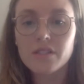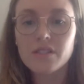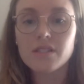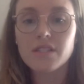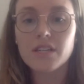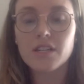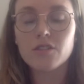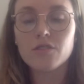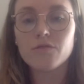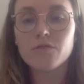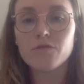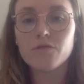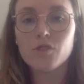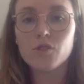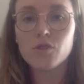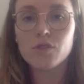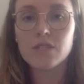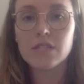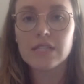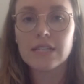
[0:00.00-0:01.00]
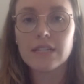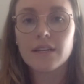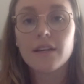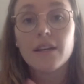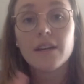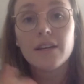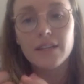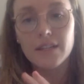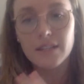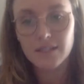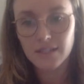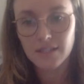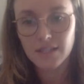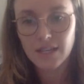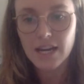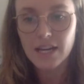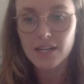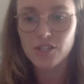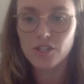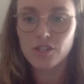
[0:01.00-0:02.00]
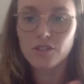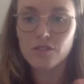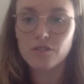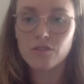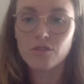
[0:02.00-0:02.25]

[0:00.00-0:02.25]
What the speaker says: instead of using its cache.